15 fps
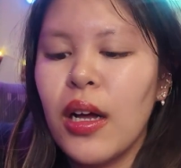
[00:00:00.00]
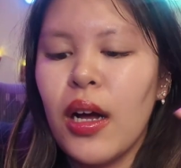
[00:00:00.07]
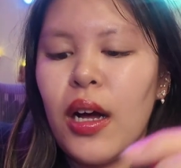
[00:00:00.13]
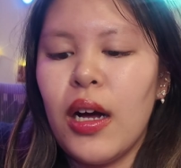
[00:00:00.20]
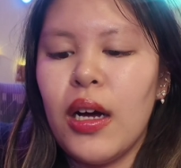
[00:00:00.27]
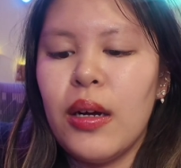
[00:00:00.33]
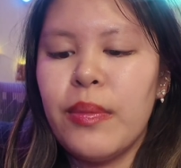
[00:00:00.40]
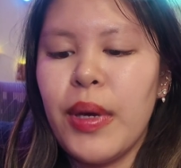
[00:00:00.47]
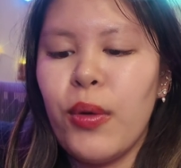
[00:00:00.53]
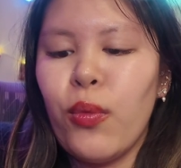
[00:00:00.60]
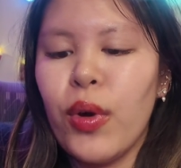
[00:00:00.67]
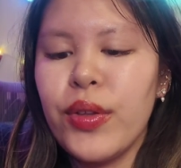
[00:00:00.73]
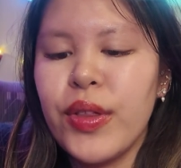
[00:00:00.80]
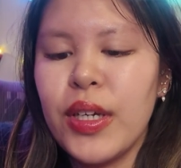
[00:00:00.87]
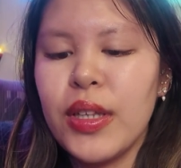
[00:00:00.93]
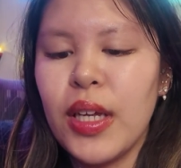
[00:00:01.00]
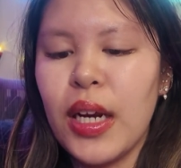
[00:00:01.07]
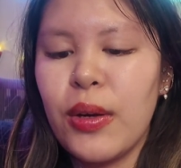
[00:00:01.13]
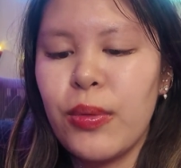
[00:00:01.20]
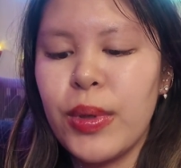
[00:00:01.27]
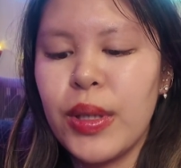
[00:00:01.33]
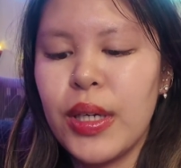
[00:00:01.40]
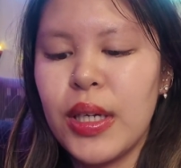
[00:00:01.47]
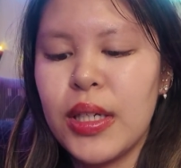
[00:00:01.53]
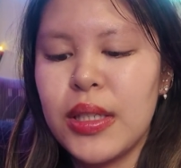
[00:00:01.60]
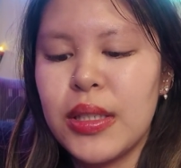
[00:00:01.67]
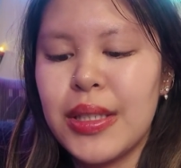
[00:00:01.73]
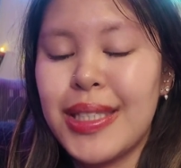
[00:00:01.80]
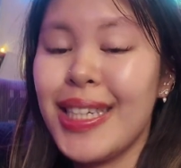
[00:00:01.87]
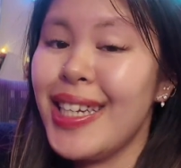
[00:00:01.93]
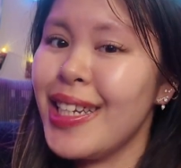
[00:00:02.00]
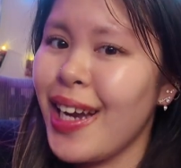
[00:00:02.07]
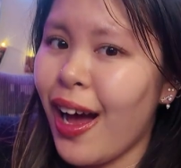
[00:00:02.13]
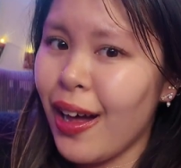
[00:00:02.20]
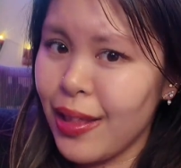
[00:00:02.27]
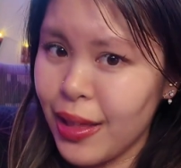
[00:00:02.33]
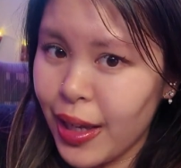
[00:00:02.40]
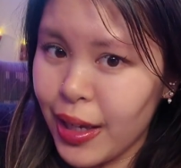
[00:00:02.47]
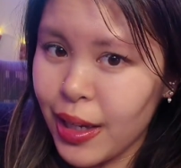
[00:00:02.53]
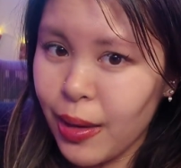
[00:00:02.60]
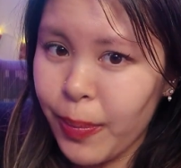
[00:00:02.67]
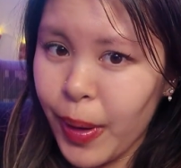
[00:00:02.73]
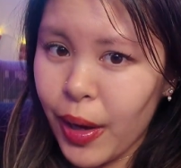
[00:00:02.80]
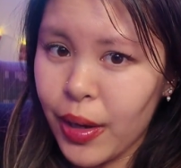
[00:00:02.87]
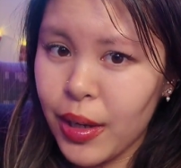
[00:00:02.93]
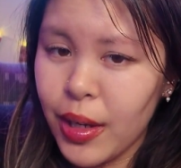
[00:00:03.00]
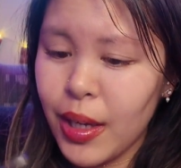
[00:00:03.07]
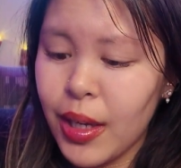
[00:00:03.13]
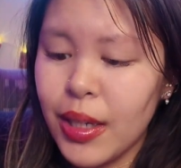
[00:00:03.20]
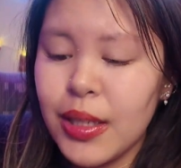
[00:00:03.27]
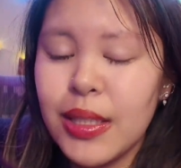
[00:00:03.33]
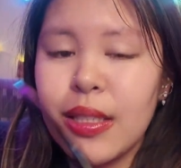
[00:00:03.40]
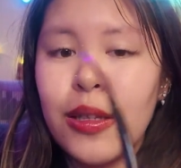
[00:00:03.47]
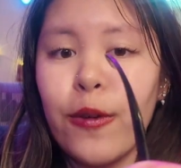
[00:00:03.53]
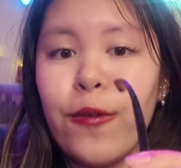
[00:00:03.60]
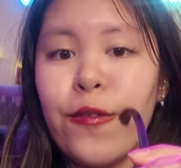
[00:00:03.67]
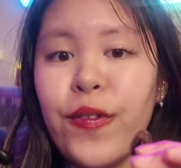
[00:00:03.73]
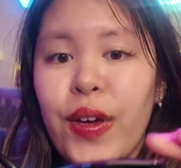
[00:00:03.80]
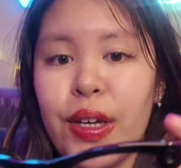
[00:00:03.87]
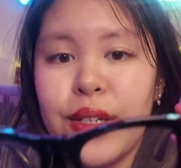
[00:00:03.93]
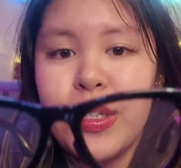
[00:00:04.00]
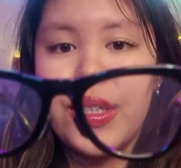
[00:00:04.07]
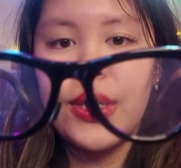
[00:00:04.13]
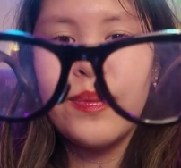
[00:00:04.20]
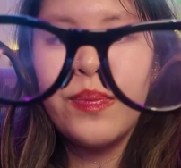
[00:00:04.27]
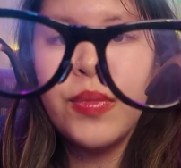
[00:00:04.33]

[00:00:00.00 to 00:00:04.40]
And one thing that I really did not like about it is the fit.